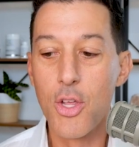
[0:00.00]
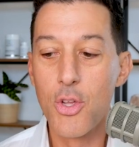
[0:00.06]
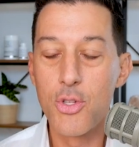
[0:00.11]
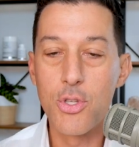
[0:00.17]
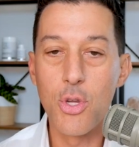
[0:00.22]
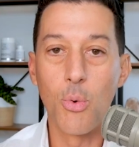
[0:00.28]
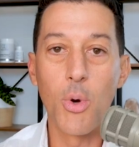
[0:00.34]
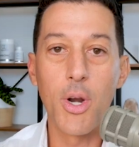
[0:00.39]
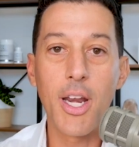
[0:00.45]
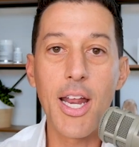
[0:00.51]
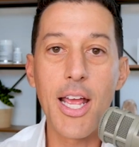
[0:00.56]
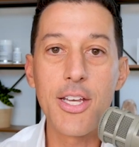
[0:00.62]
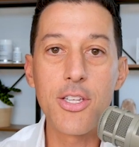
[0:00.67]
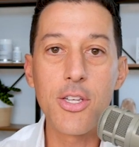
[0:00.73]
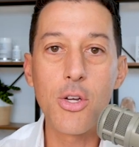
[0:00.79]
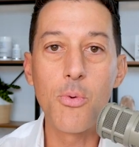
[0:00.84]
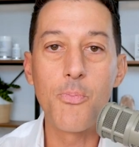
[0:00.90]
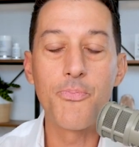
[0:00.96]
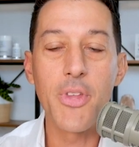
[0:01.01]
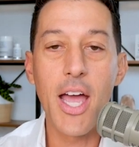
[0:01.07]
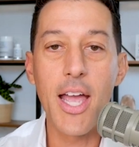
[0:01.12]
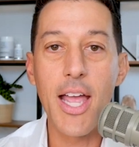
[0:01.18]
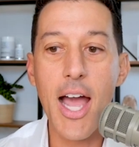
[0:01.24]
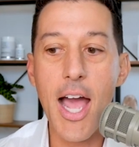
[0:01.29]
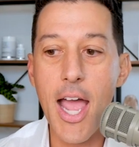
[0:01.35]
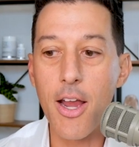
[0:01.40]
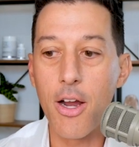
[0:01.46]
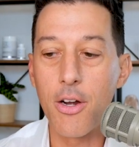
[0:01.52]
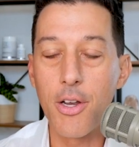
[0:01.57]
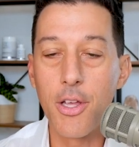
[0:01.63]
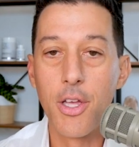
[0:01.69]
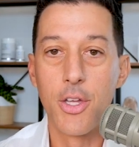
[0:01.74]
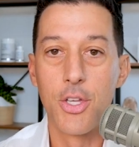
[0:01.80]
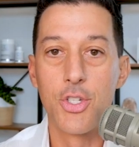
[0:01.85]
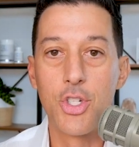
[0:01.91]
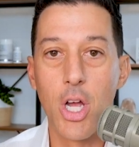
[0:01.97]
So what did I do? I
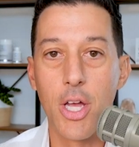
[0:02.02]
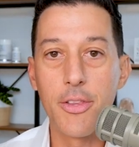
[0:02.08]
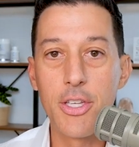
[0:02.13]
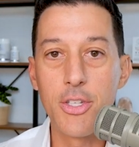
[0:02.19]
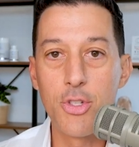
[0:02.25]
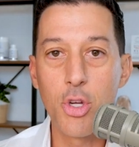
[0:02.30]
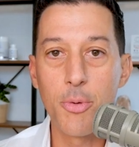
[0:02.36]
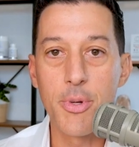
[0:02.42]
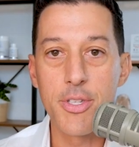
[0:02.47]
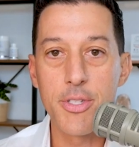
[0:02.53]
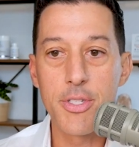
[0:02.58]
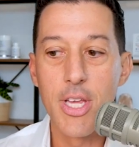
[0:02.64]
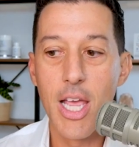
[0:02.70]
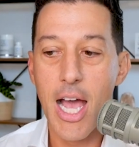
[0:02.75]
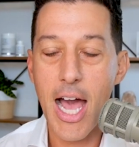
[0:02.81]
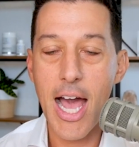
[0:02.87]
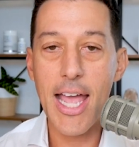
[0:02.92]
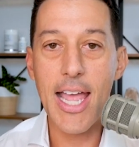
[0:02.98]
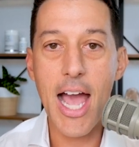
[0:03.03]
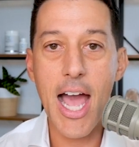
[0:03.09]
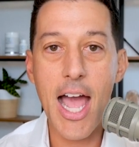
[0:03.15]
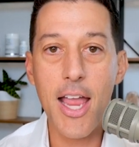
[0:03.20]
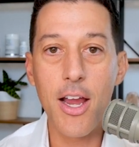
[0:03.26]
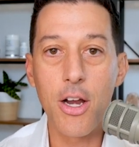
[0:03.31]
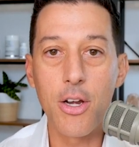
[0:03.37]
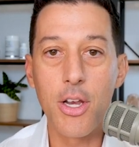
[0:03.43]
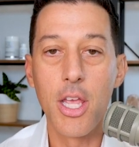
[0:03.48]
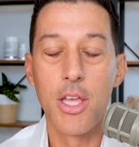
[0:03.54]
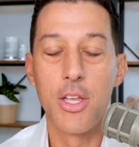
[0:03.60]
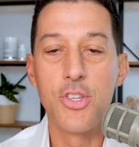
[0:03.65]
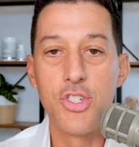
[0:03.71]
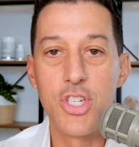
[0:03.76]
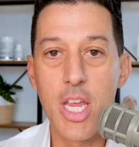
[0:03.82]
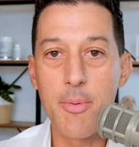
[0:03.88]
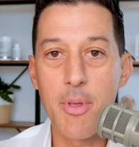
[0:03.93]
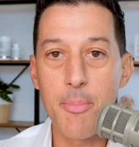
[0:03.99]
hired John Lee Dumas. I hired
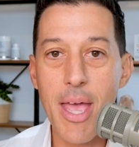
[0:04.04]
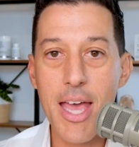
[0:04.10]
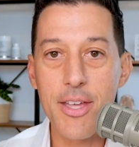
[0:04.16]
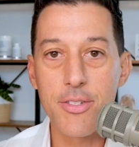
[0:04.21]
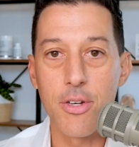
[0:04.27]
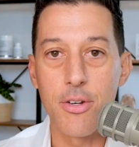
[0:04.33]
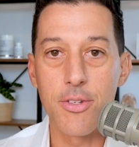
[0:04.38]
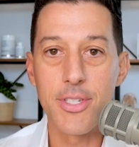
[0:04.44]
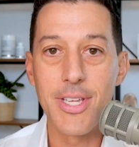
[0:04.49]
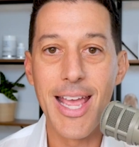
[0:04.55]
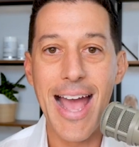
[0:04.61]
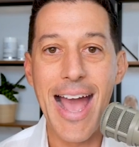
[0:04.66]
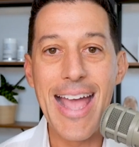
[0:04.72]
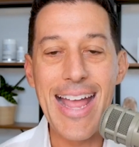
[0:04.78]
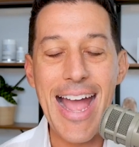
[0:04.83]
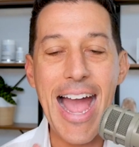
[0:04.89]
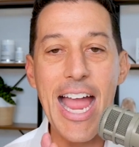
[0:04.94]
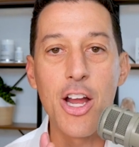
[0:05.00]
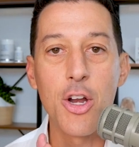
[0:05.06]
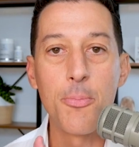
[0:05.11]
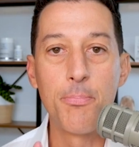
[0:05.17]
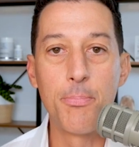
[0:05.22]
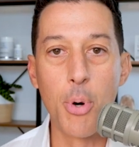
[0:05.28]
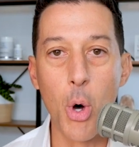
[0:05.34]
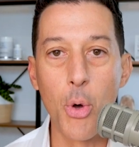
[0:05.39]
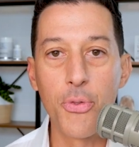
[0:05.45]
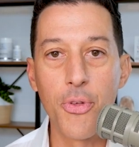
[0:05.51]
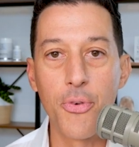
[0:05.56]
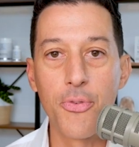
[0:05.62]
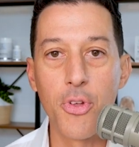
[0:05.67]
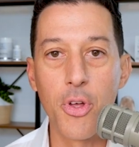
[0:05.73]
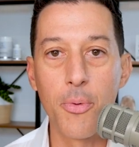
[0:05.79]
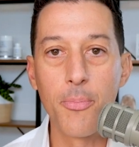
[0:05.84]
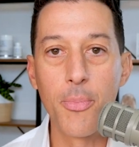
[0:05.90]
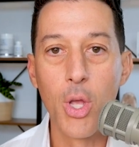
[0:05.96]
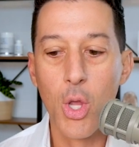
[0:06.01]
Jamie Masters. I hired both of
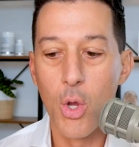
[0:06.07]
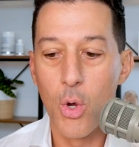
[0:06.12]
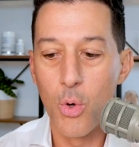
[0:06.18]
them.